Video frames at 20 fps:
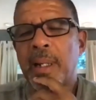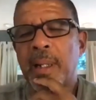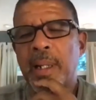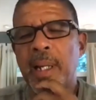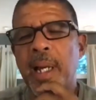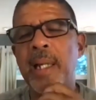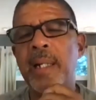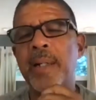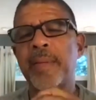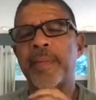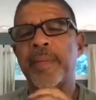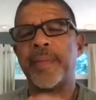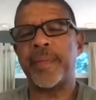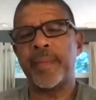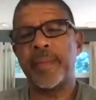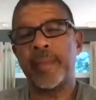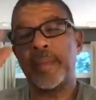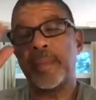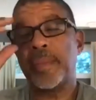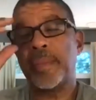kind
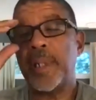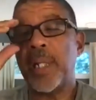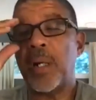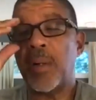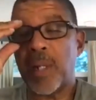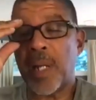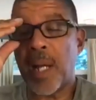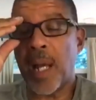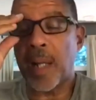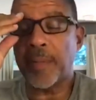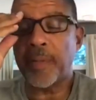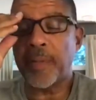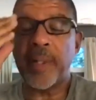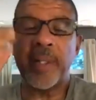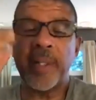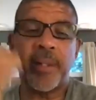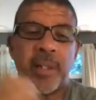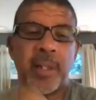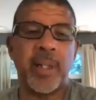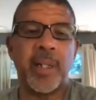of, you know,
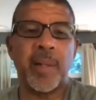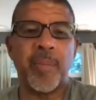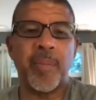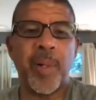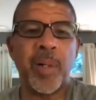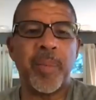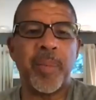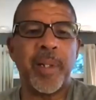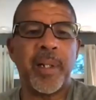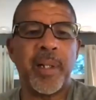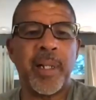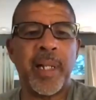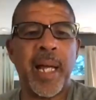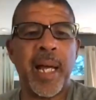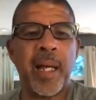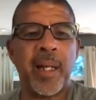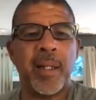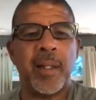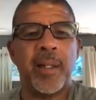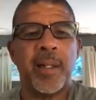confidence in the moment
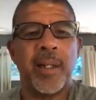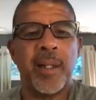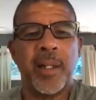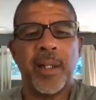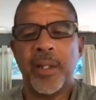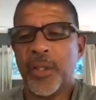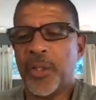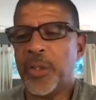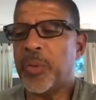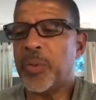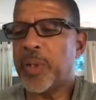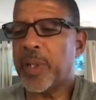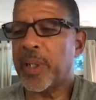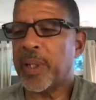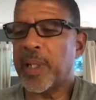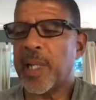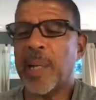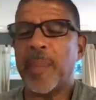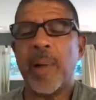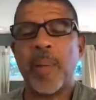that you
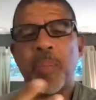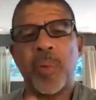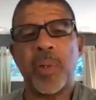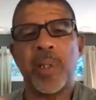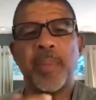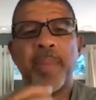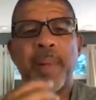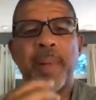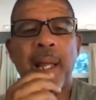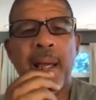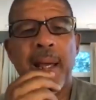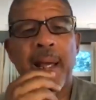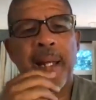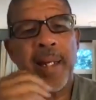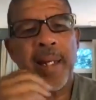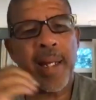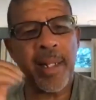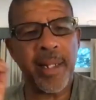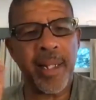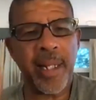can come up with a
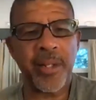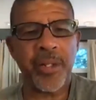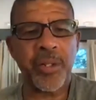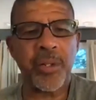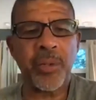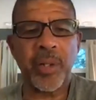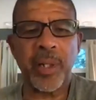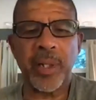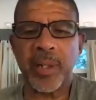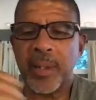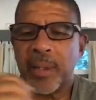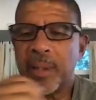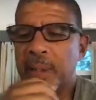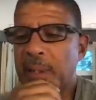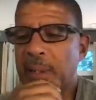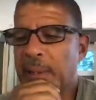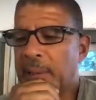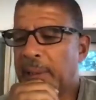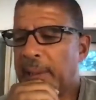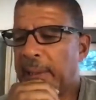plan and that you
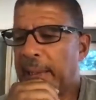can